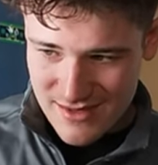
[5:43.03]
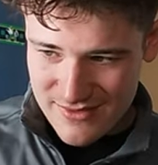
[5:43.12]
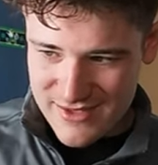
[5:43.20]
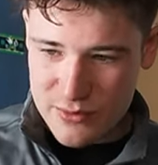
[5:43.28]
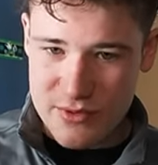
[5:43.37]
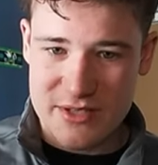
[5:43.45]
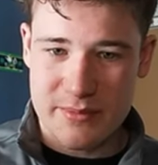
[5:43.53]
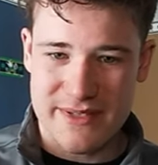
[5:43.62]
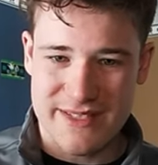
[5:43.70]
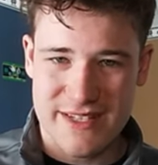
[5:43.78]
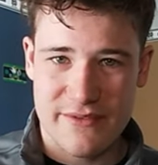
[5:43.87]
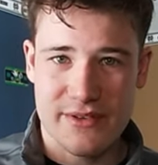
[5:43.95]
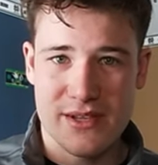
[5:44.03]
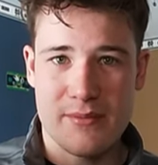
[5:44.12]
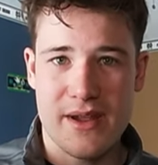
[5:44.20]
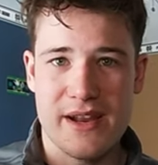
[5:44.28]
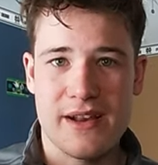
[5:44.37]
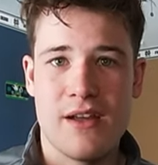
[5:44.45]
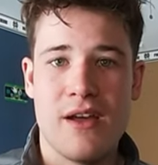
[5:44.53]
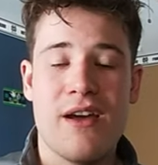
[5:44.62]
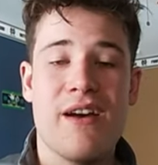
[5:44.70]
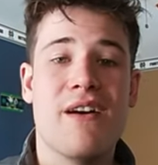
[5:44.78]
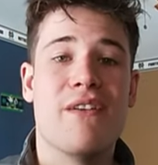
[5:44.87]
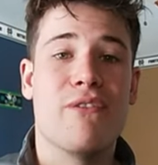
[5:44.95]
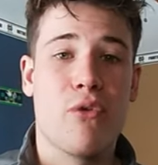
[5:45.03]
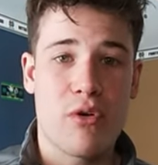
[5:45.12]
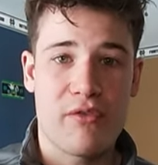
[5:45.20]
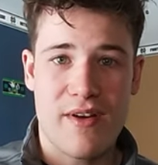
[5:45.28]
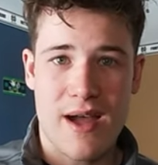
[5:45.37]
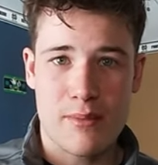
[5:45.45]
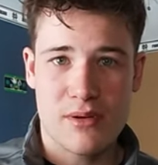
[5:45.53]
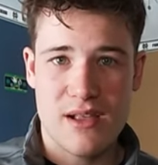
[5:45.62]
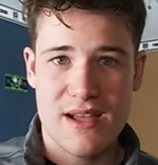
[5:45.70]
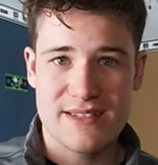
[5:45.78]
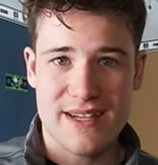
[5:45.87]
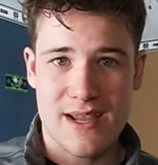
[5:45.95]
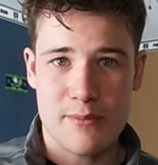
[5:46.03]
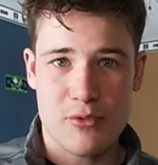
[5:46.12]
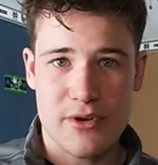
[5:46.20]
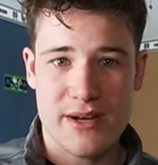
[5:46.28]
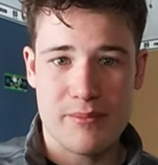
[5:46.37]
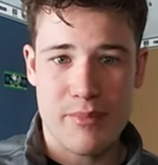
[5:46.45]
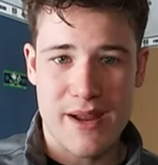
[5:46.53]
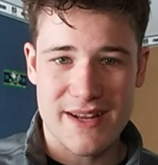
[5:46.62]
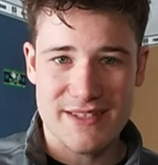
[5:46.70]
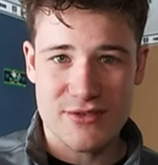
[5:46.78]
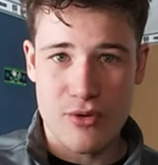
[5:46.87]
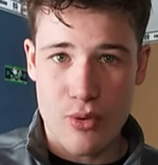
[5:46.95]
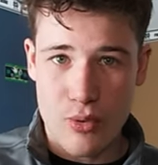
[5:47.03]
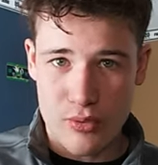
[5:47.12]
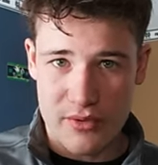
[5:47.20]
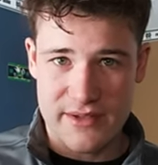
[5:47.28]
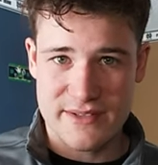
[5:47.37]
This one's specifically made for fiberglass and marine paints only.